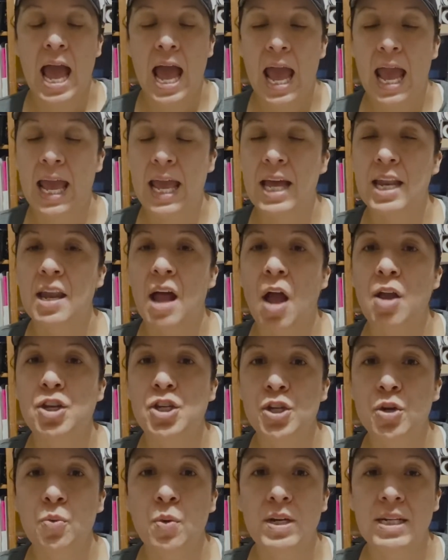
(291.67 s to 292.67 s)
And I
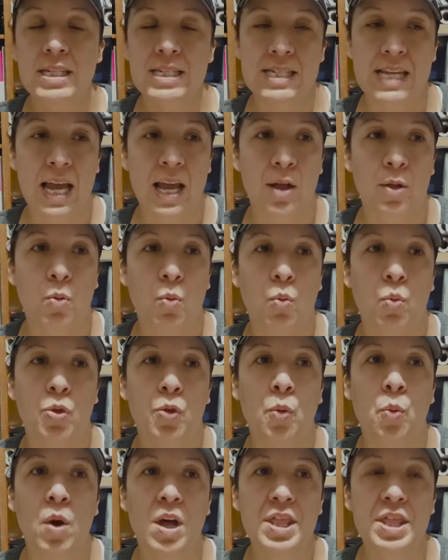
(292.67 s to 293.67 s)
do want to say
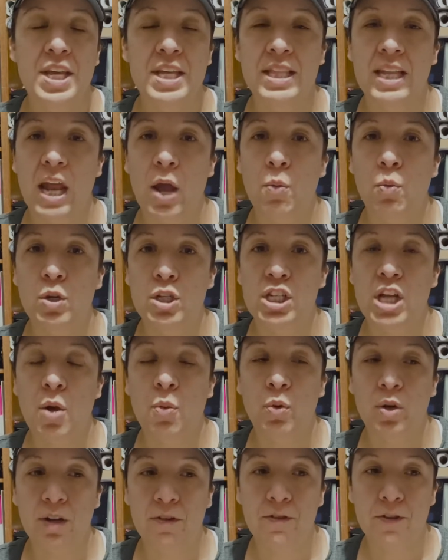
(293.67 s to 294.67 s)
the one thing that I wish I
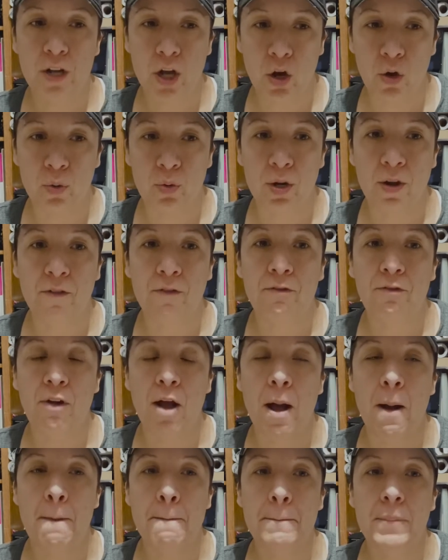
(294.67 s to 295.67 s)
would have known
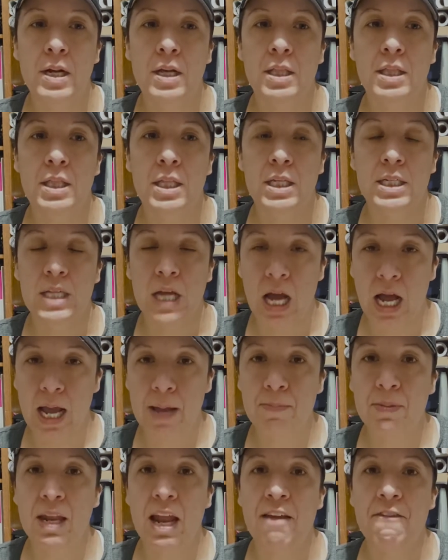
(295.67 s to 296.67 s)
from the
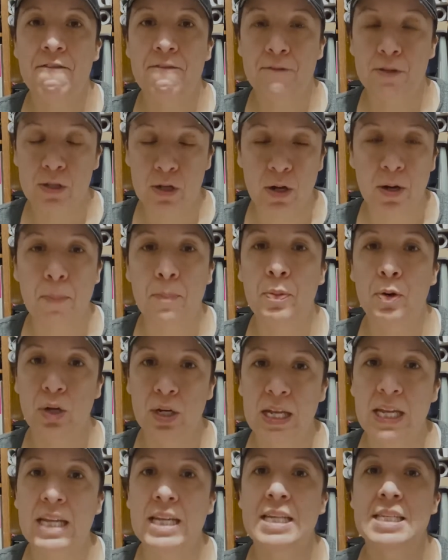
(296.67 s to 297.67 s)
time that I started
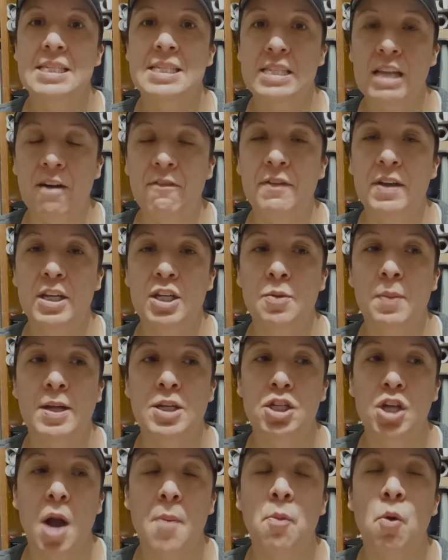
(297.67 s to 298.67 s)
putting stuff into my
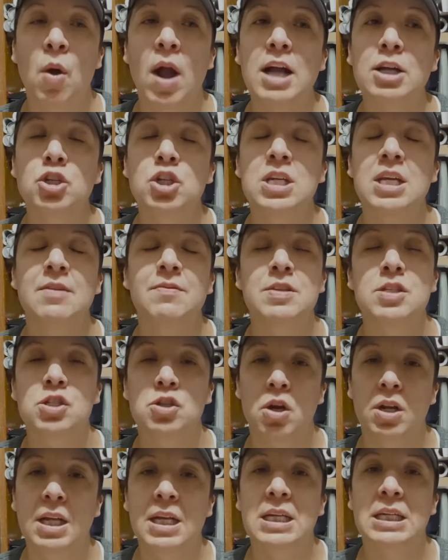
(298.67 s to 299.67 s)
shop, or actually even
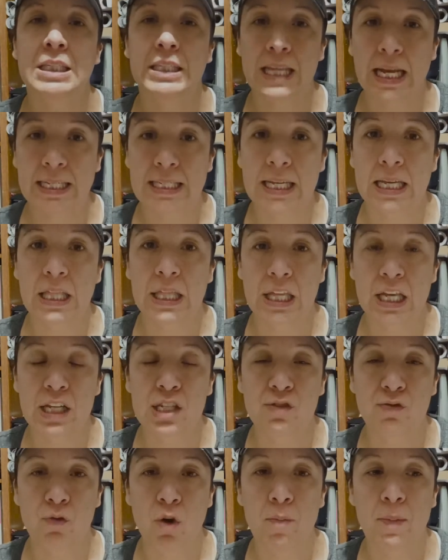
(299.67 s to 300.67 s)
started collecting
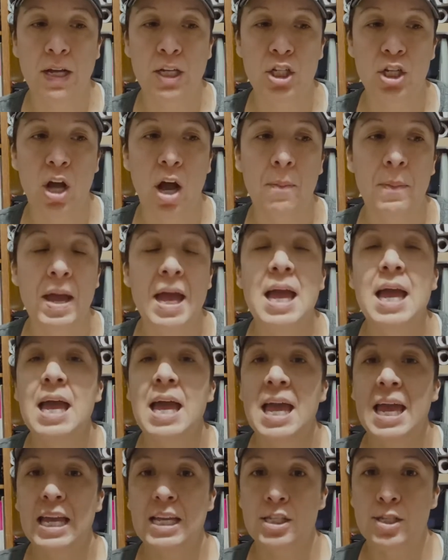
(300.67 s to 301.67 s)
things for my shop,
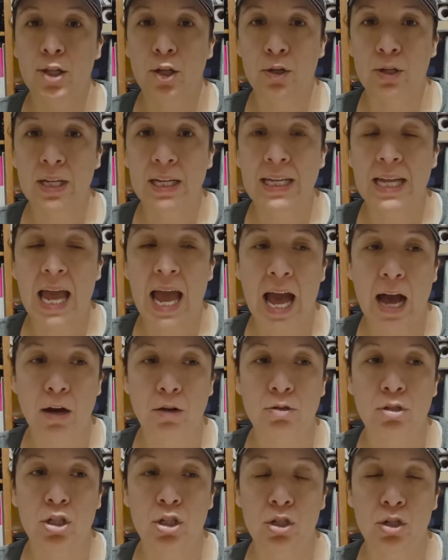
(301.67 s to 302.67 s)
is learning
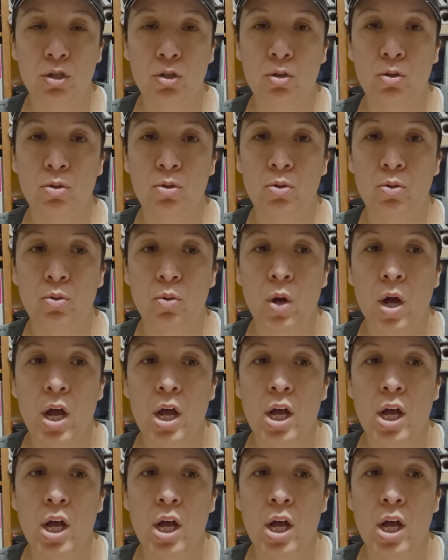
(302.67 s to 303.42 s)
how to